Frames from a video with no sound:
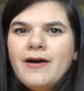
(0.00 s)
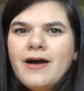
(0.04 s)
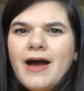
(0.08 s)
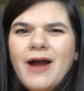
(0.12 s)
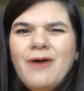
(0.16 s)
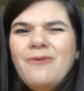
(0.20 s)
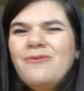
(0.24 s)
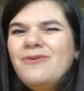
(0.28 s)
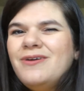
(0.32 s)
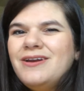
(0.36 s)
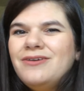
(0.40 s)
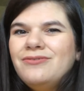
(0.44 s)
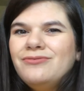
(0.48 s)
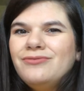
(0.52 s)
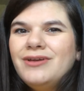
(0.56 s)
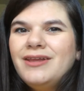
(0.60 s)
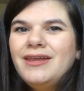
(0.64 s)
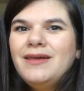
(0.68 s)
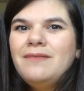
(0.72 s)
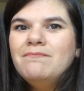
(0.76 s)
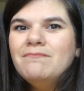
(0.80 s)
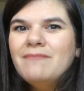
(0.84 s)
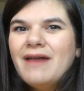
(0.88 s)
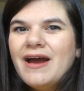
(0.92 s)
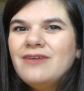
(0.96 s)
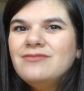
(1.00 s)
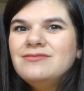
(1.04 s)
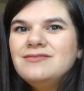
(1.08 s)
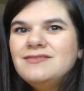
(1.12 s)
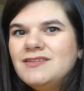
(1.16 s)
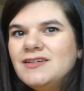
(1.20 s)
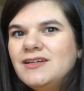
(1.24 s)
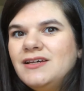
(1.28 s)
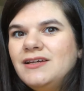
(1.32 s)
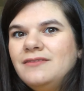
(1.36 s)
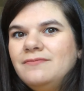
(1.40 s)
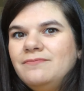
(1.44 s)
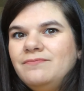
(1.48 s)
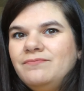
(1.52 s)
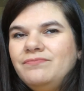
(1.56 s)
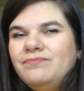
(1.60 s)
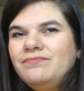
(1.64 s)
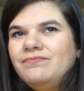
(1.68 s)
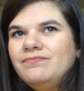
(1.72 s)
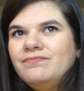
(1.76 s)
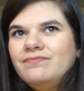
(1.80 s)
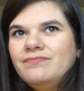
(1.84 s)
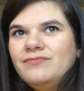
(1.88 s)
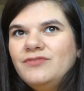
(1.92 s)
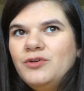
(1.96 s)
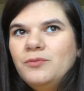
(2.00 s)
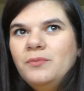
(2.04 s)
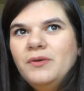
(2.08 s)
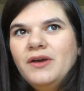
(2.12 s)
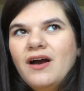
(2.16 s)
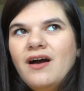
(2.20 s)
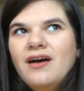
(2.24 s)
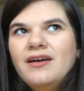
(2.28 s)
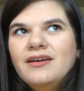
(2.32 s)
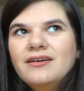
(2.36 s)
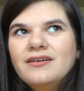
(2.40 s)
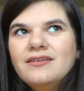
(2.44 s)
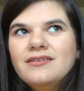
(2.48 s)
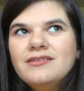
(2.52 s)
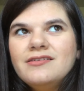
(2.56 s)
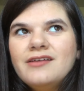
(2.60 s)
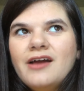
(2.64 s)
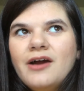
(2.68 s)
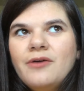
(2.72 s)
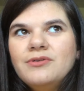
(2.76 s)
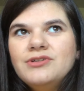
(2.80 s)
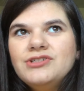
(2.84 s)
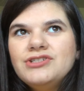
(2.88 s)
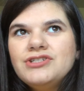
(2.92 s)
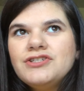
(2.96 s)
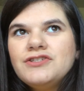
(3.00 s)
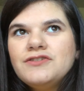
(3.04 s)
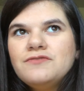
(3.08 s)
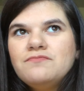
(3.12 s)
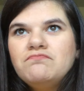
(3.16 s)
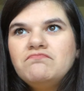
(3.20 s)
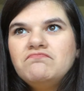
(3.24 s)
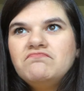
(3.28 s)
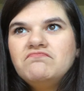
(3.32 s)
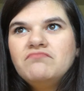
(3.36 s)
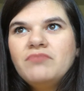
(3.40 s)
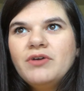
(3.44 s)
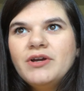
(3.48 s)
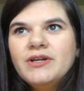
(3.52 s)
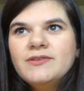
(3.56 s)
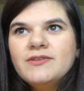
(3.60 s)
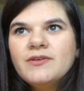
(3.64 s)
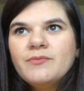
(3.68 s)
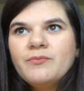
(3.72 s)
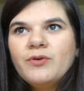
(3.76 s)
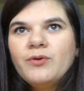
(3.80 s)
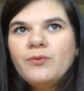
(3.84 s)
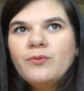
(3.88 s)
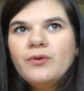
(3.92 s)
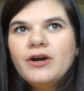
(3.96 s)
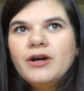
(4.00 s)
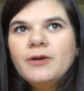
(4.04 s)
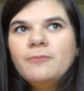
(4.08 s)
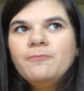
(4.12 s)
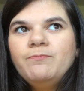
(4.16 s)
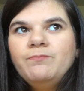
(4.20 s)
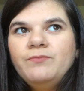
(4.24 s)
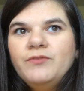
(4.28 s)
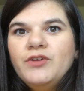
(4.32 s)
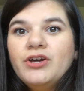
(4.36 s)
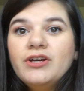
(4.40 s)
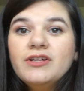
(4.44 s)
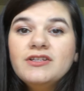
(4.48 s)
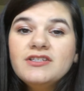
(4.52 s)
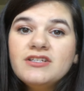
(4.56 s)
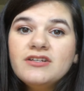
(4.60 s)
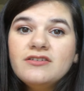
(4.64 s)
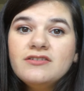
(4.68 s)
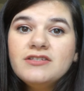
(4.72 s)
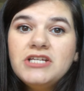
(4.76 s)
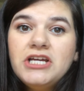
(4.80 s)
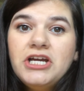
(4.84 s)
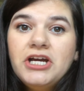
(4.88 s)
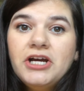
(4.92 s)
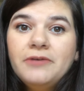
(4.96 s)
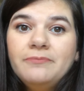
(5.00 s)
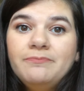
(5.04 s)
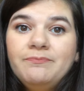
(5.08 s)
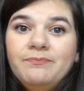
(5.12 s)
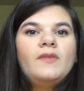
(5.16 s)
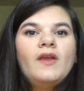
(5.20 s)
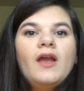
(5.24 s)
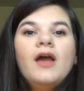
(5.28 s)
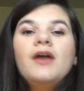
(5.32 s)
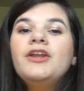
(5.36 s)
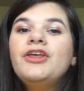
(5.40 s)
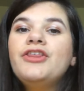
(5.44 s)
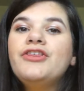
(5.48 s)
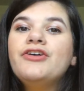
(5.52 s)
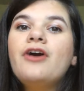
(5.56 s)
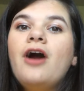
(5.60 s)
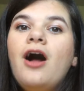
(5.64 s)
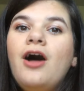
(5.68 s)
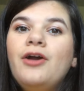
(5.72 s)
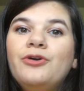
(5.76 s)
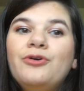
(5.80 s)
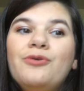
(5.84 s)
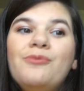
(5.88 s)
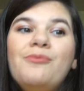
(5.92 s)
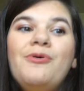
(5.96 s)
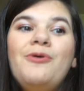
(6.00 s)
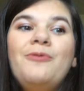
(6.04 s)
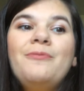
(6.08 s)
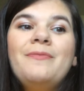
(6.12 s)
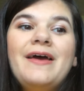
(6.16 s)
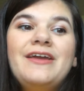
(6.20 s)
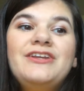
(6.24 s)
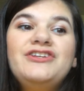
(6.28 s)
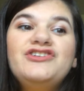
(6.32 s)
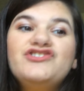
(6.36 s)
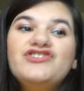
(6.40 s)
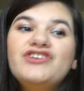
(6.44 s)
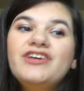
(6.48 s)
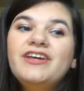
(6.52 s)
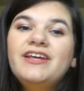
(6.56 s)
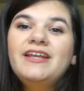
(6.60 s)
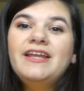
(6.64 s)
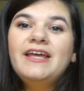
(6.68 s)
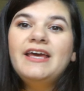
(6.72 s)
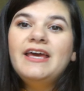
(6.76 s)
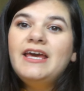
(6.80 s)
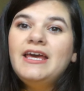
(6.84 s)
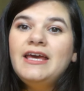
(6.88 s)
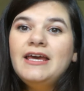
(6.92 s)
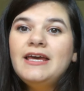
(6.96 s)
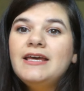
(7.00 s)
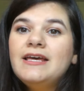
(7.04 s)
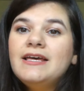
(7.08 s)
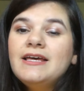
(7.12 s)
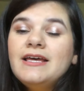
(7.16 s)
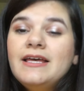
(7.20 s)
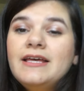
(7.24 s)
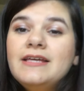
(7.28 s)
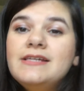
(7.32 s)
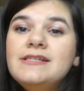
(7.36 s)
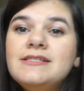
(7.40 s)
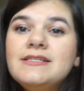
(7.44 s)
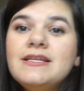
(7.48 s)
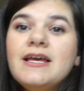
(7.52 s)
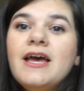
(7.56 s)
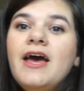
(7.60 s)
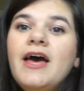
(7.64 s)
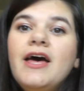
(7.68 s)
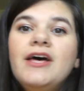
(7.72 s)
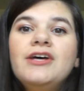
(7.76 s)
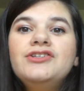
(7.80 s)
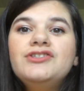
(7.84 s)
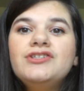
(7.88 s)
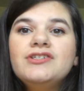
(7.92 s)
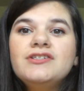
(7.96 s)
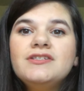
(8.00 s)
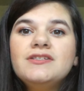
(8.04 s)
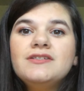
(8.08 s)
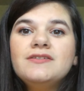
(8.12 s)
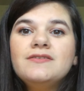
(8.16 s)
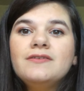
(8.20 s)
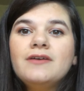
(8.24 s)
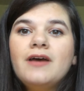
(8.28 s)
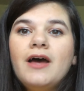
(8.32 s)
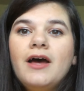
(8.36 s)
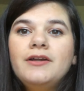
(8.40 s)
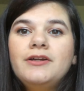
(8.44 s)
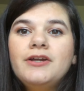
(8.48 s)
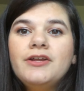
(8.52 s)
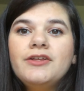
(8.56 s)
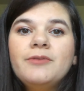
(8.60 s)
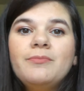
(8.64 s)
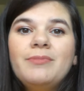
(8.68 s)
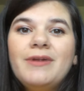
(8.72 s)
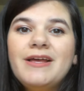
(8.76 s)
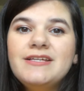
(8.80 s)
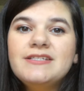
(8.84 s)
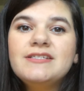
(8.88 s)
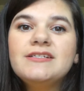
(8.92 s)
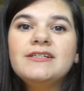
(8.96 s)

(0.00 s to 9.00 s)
I wouldn't really mount it, to be honest. I would just put it somewhere where you can still see her. Another honorable mention is just another place to